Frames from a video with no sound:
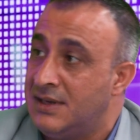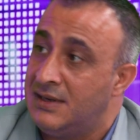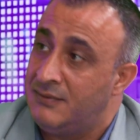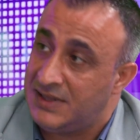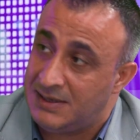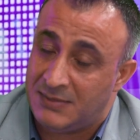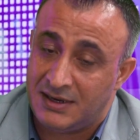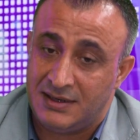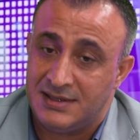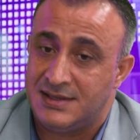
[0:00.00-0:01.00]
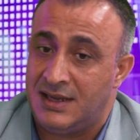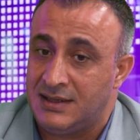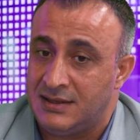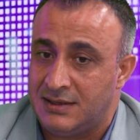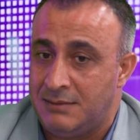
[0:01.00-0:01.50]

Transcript: in VT Markets that